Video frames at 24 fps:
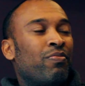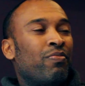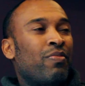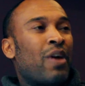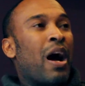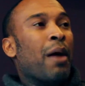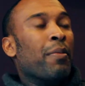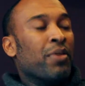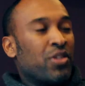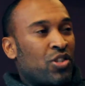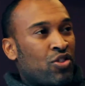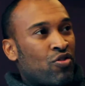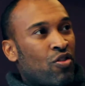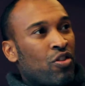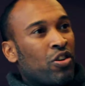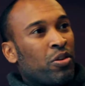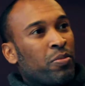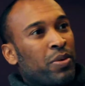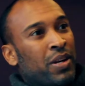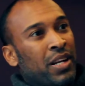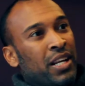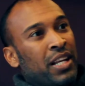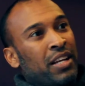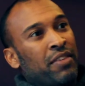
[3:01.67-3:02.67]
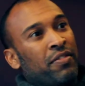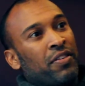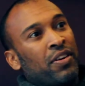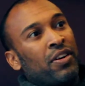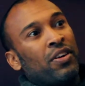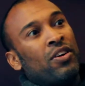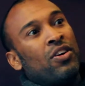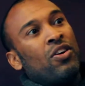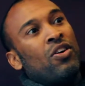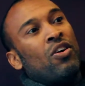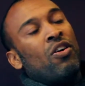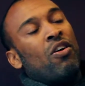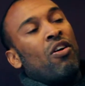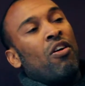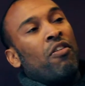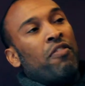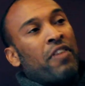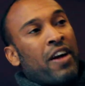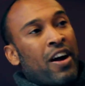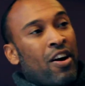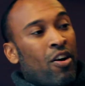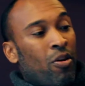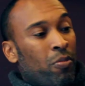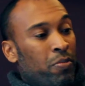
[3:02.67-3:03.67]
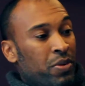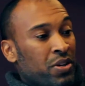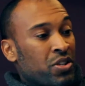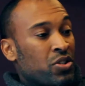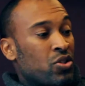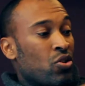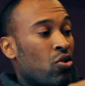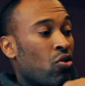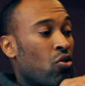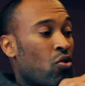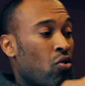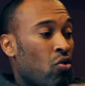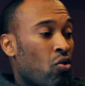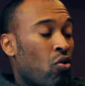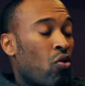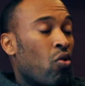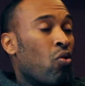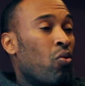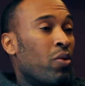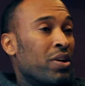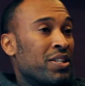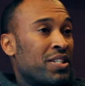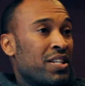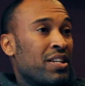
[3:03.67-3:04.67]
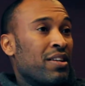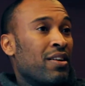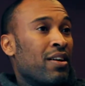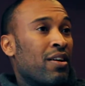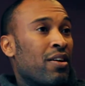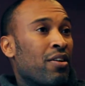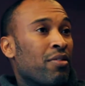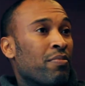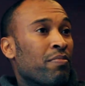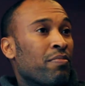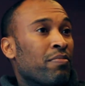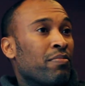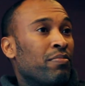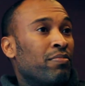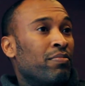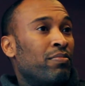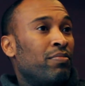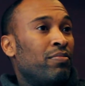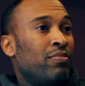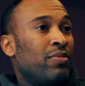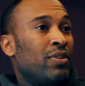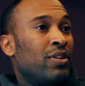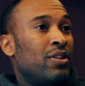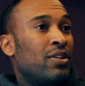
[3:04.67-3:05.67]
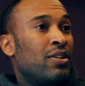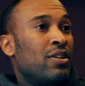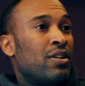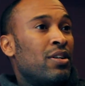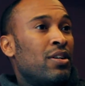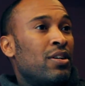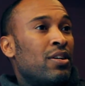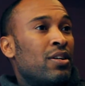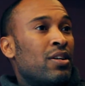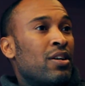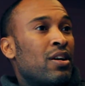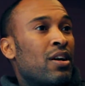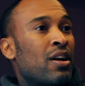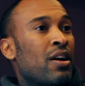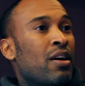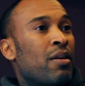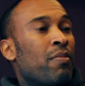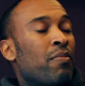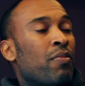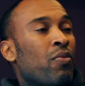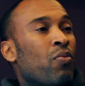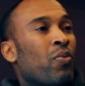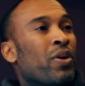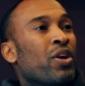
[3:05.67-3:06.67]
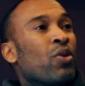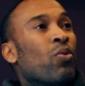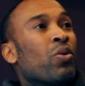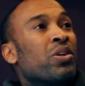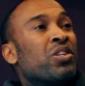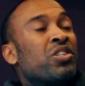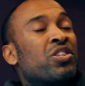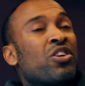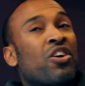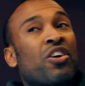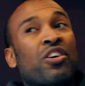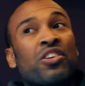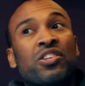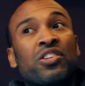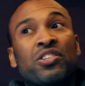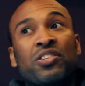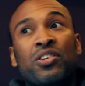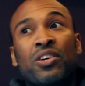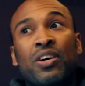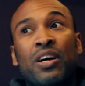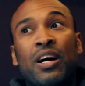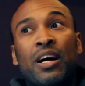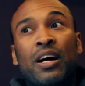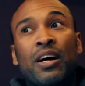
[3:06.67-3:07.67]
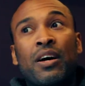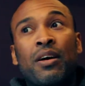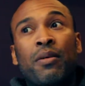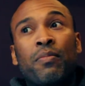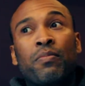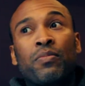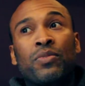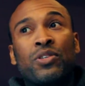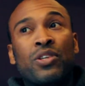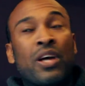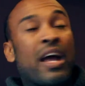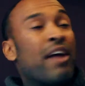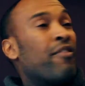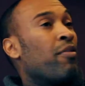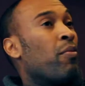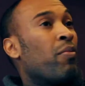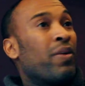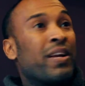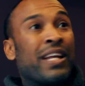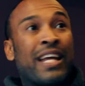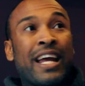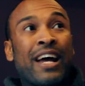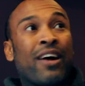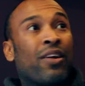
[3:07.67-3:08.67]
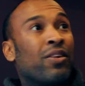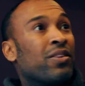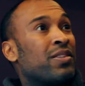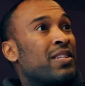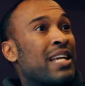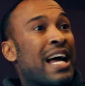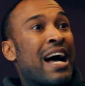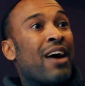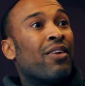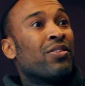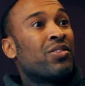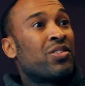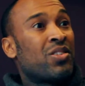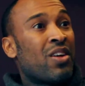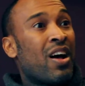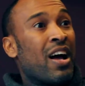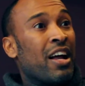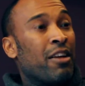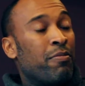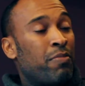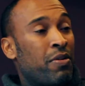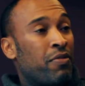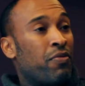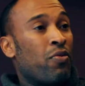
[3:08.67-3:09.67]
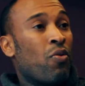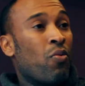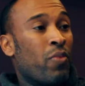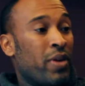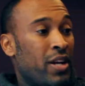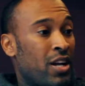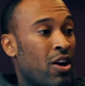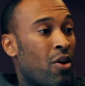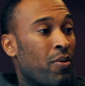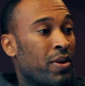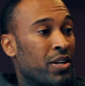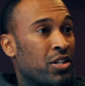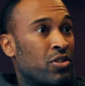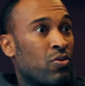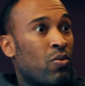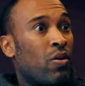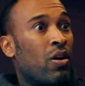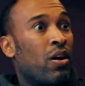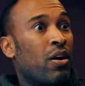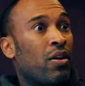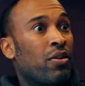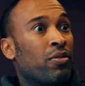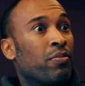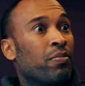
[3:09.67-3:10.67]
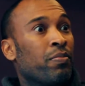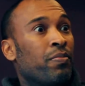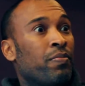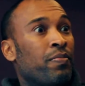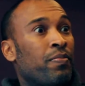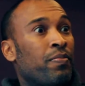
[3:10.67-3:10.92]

I'm a strong believer of help is always in the home. Um, we always turn to um, to everybody else outside before we go into our home.